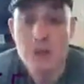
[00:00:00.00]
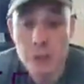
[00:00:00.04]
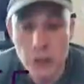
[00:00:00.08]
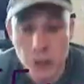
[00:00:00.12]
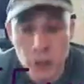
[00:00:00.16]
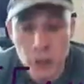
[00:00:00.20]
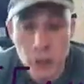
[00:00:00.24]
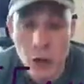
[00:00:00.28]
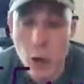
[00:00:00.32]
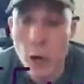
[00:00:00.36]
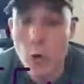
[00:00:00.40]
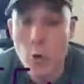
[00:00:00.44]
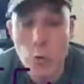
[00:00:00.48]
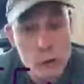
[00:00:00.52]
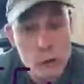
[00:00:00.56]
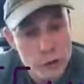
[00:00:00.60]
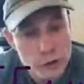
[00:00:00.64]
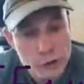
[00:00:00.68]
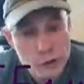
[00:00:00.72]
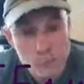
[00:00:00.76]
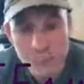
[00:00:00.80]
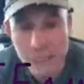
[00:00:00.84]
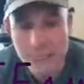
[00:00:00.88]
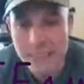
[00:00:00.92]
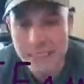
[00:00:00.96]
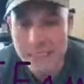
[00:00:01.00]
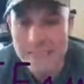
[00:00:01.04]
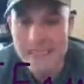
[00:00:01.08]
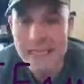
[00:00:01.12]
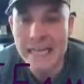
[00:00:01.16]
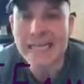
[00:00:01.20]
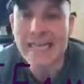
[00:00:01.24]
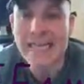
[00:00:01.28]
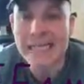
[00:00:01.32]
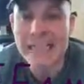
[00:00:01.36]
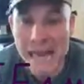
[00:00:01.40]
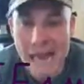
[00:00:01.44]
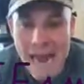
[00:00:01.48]
The Lowell Spinners are
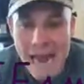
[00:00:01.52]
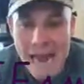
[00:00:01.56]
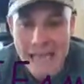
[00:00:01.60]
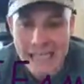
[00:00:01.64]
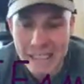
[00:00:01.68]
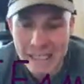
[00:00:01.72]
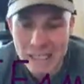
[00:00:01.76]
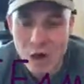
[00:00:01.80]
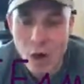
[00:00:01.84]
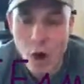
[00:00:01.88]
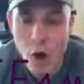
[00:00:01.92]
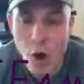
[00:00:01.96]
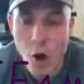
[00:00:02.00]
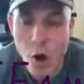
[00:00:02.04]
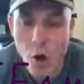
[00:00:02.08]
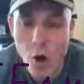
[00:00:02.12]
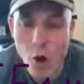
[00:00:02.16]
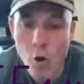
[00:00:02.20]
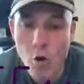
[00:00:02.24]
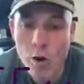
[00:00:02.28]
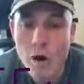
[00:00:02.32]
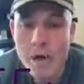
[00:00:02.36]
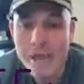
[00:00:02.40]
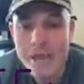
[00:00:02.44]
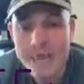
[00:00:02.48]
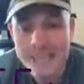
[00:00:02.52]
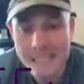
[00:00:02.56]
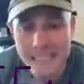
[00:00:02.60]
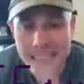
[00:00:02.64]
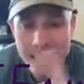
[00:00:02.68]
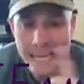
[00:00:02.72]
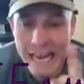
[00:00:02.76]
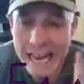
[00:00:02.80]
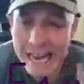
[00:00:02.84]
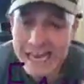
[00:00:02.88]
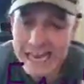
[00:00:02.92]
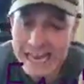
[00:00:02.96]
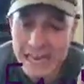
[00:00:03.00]
9 and 0.
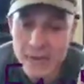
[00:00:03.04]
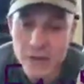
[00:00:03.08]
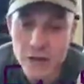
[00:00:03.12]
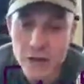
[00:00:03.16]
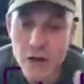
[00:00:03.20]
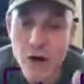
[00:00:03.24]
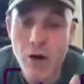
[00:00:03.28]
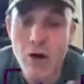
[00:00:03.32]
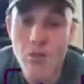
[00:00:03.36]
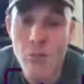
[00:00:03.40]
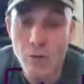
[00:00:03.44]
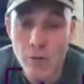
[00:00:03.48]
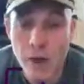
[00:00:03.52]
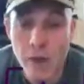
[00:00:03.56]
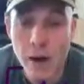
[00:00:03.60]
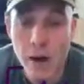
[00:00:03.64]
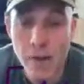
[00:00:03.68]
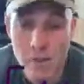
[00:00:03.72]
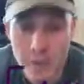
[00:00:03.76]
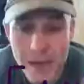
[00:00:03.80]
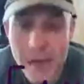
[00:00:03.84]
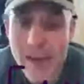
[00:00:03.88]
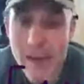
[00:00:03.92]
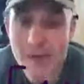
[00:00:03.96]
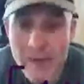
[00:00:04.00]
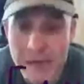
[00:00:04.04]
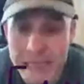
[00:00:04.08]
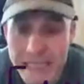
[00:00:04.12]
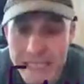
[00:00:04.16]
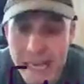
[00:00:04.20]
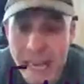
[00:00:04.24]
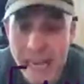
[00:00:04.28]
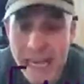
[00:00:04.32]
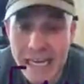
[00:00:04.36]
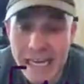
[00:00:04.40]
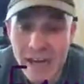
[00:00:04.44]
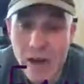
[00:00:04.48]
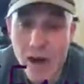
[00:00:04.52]
Today they could go for a perfect
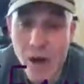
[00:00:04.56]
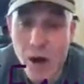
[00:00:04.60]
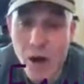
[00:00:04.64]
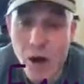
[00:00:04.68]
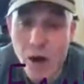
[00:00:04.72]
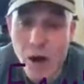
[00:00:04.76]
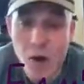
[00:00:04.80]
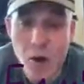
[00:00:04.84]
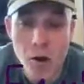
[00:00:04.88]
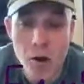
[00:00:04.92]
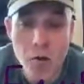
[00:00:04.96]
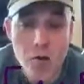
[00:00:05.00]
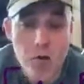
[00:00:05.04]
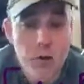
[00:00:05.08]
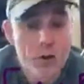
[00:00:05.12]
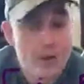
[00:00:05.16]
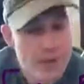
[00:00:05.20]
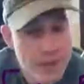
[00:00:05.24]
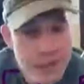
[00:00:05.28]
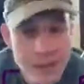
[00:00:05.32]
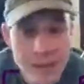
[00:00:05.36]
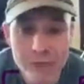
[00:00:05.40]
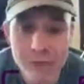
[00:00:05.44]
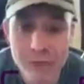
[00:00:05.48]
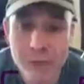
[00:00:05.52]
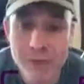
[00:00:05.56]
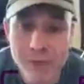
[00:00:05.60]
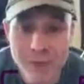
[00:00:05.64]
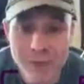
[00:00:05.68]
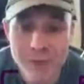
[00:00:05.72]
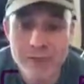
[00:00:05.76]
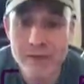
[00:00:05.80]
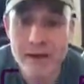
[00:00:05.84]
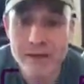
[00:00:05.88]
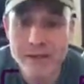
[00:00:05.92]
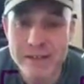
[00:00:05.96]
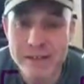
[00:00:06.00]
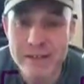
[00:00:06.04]
10 and 0. That would be
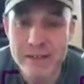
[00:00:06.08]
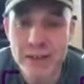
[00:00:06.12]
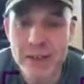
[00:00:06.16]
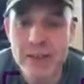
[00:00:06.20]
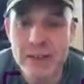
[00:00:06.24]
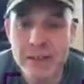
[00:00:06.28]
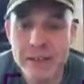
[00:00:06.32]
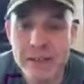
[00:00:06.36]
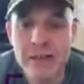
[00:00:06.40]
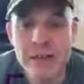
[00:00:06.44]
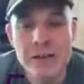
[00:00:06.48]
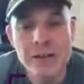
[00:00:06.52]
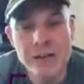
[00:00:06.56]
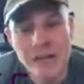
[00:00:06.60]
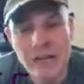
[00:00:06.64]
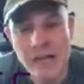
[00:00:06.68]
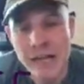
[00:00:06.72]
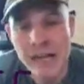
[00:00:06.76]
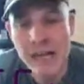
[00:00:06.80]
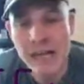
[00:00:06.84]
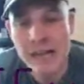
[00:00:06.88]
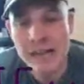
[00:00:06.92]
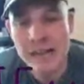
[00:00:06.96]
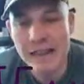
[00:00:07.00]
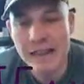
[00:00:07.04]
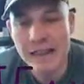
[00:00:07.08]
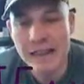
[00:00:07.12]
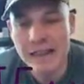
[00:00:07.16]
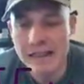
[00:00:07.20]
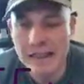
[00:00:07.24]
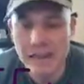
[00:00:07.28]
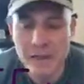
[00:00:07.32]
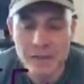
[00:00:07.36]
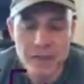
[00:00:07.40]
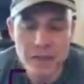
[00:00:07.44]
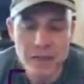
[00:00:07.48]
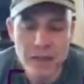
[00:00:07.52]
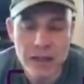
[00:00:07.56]
very good. They're
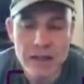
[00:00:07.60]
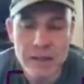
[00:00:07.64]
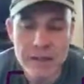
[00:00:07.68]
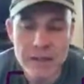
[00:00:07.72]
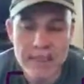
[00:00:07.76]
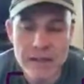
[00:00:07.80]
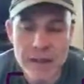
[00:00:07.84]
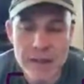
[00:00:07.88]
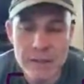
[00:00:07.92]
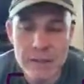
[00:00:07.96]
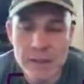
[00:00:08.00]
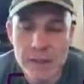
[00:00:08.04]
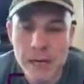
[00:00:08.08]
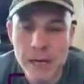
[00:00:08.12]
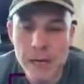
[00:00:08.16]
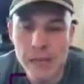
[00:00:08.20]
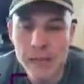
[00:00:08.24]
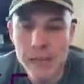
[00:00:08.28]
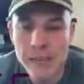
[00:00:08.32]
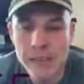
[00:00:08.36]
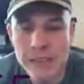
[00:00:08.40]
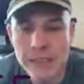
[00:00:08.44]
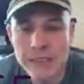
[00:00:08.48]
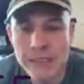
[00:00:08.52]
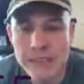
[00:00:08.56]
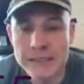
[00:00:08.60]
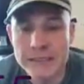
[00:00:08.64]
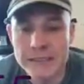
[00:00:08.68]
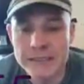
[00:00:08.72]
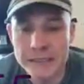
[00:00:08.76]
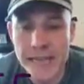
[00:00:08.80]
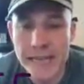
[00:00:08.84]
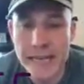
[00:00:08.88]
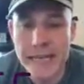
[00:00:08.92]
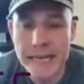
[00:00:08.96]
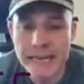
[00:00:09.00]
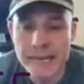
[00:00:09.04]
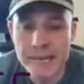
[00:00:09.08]
they're filling up the
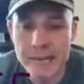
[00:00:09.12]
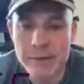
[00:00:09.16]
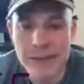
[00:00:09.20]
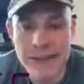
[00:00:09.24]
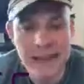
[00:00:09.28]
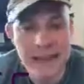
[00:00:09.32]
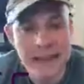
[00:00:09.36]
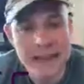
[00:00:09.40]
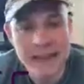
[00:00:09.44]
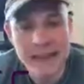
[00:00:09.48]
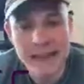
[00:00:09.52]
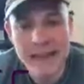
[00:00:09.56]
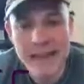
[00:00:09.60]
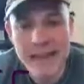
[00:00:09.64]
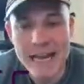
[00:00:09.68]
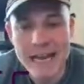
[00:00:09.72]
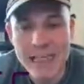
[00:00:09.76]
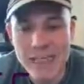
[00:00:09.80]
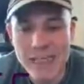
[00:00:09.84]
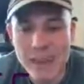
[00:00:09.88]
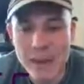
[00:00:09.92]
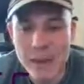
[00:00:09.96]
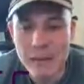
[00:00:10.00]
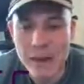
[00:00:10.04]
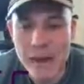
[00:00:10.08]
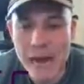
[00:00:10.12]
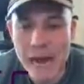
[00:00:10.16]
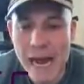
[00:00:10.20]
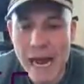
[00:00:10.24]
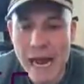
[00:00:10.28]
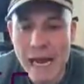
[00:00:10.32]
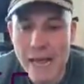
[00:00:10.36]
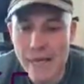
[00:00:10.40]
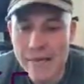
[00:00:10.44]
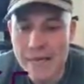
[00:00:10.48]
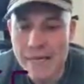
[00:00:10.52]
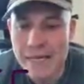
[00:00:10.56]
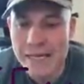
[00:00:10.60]
stadium in LeLacheur
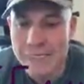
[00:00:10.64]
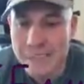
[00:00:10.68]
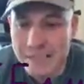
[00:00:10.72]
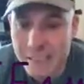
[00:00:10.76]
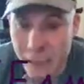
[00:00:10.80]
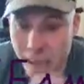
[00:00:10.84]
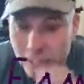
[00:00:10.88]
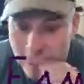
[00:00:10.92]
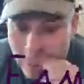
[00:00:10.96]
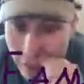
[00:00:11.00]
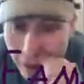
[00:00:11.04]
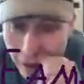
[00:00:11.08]
Park because they're on a